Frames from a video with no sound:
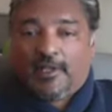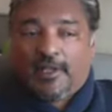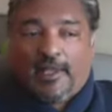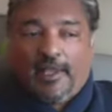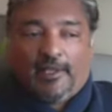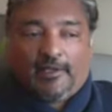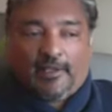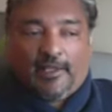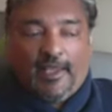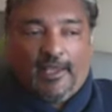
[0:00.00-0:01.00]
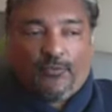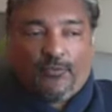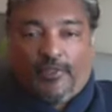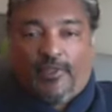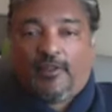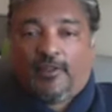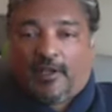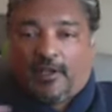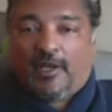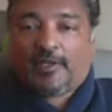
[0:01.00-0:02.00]
And within the
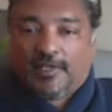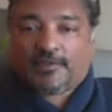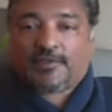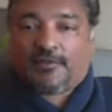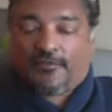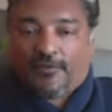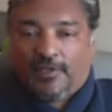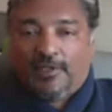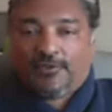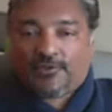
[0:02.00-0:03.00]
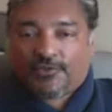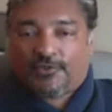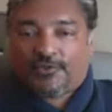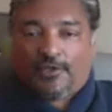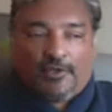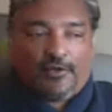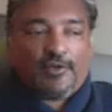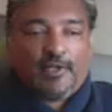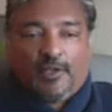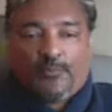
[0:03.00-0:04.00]
context of each
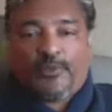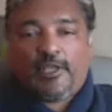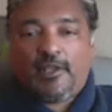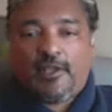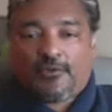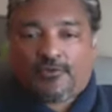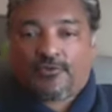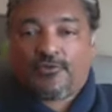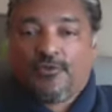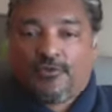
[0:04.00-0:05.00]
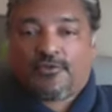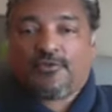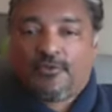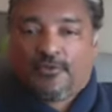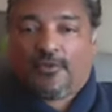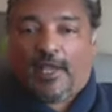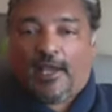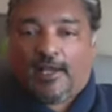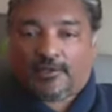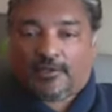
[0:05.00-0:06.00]
show, being true to
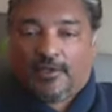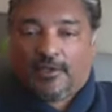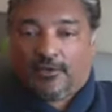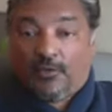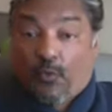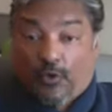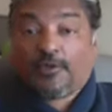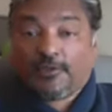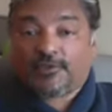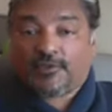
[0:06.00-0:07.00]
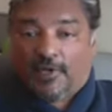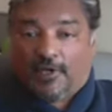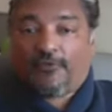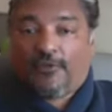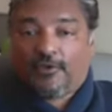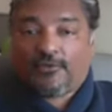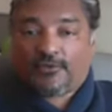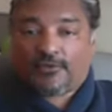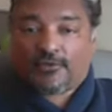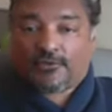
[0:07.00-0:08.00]
that, the worlds of
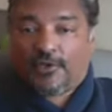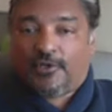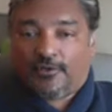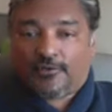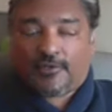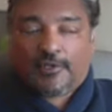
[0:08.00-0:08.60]
those shows.